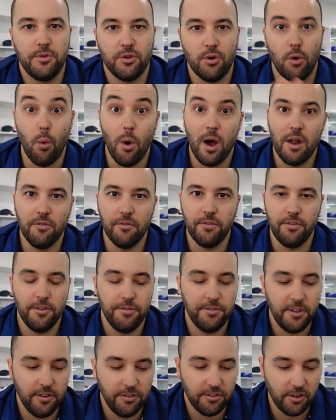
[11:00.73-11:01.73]
to a
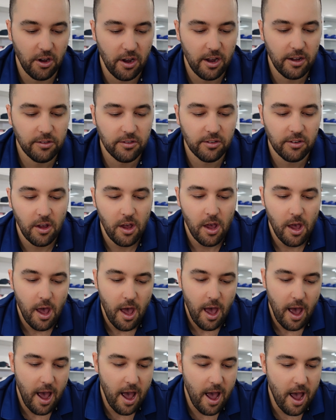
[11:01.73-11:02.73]
150 size,
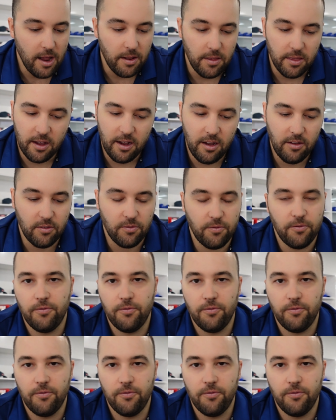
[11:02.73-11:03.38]
and these are